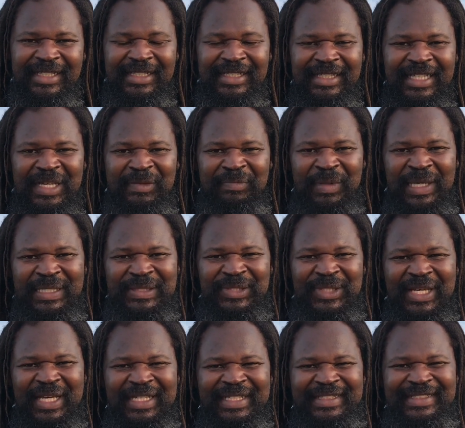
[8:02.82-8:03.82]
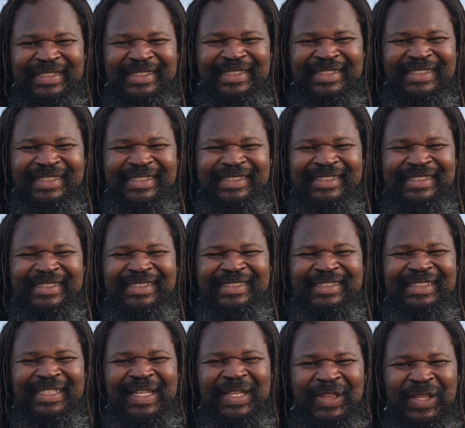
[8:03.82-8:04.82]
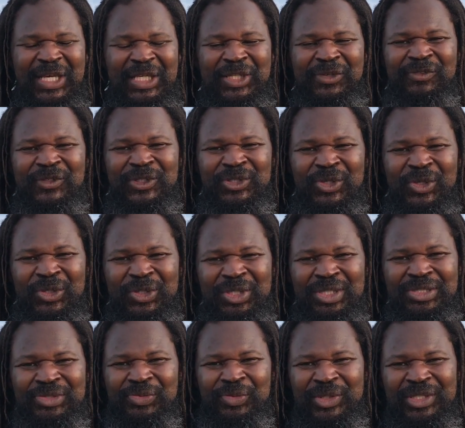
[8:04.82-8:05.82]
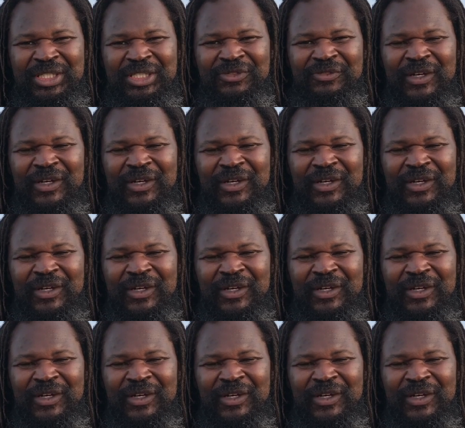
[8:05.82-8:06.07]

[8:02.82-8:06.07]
and make change. Thank you for joining us with this